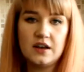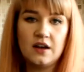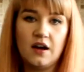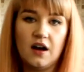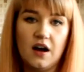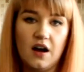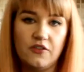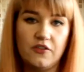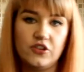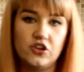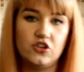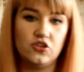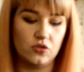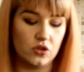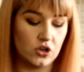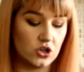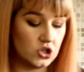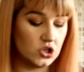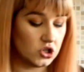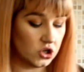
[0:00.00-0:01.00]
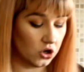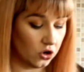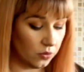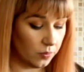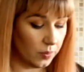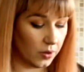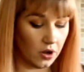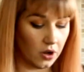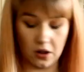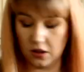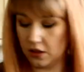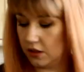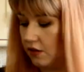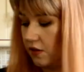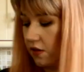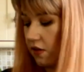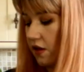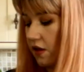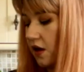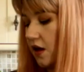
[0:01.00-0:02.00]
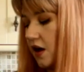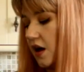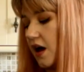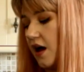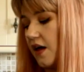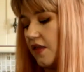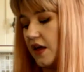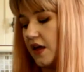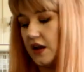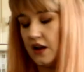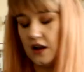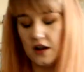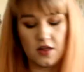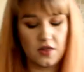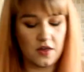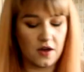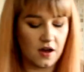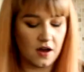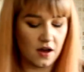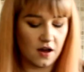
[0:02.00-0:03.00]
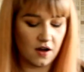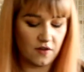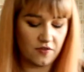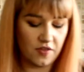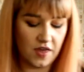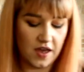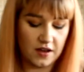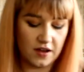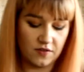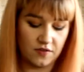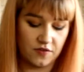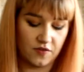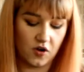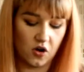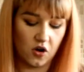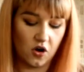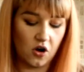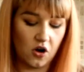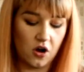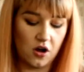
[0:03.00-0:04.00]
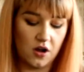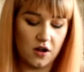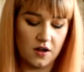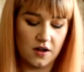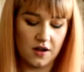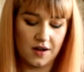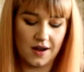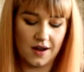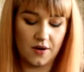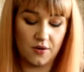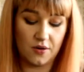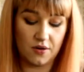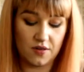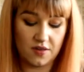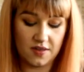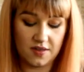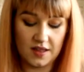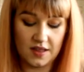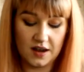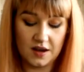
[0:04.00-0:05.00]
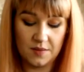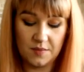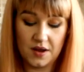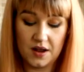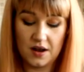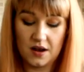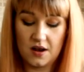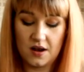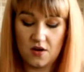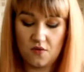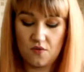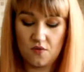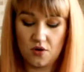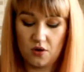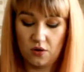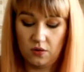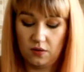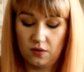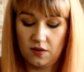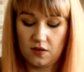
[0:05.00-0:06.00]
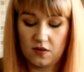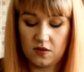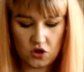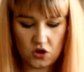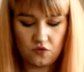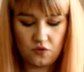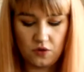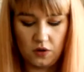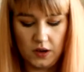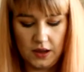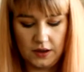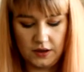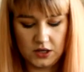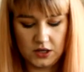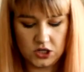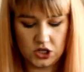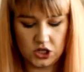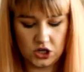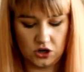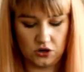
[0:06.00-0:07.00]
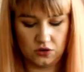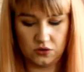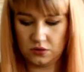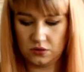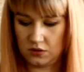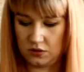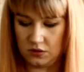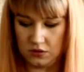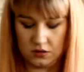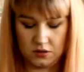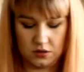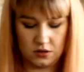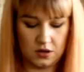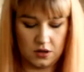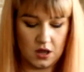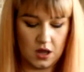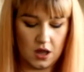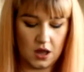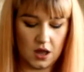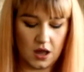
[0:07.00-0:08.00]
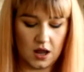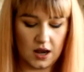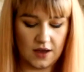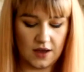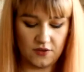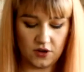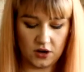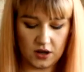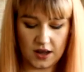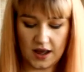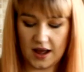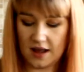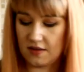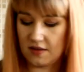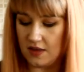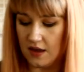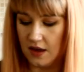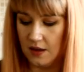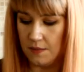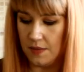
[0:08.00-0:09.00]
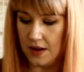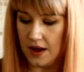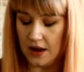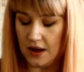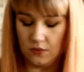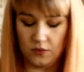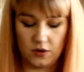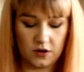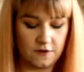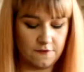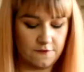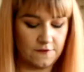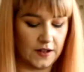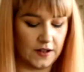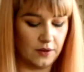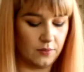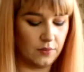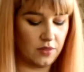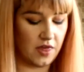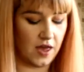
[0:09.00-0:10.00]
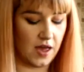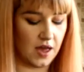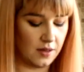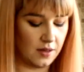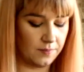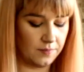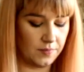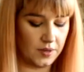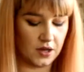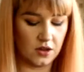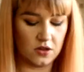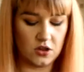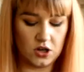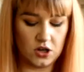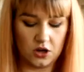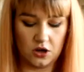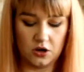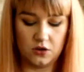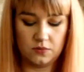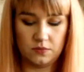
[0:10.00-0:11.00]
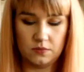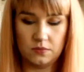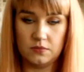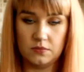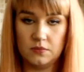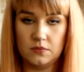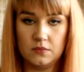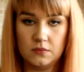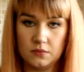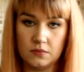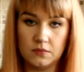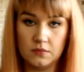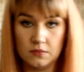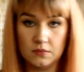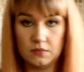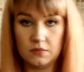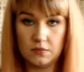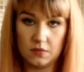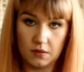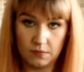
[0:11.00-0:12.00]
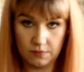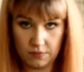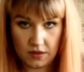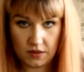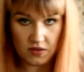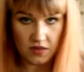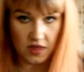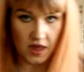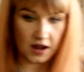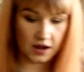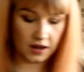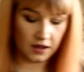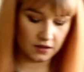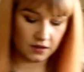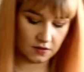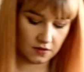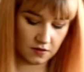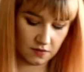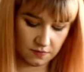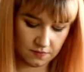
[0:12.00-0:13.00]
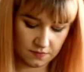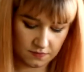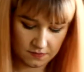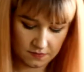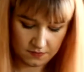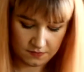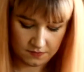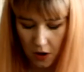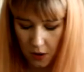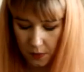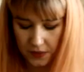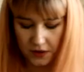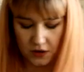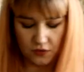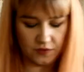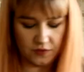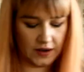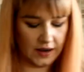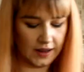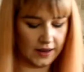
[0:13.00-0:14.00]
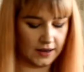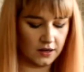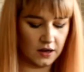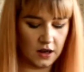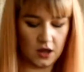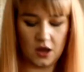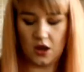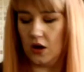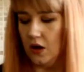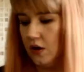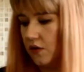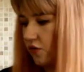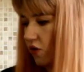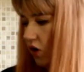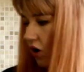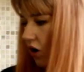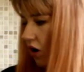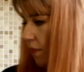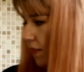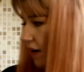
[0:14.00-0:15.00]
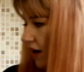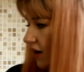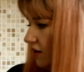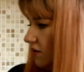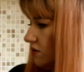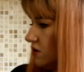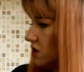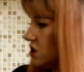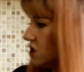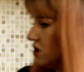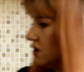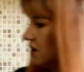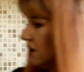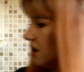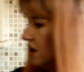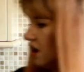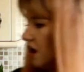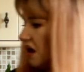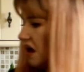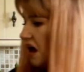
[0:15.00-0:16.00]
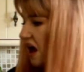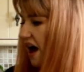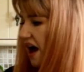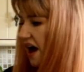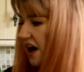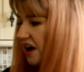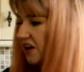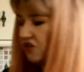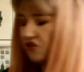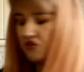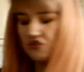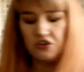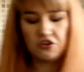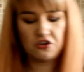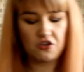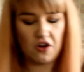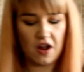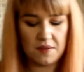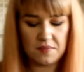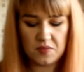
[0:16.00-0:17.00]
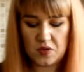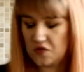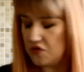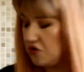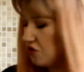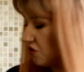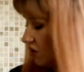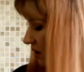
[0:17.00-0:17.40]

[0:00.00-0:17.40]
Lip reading: it in half to do the dough balls, and then another half then for our cinnamon rolls. Just roll out your dough, and I've got a cast iron pan. We're going to fill it with that because, you know, aesthetics. Popping our filling, we've got about 100 grams of